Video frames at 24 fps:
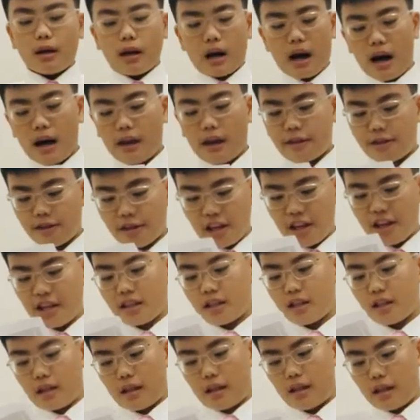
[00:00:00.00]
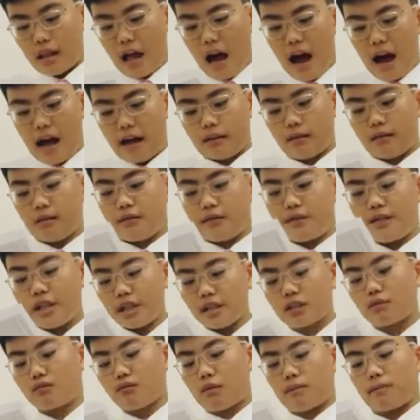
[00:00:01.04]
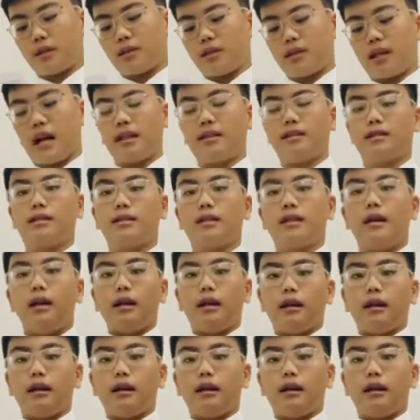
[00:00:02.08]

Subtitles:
I think that this represents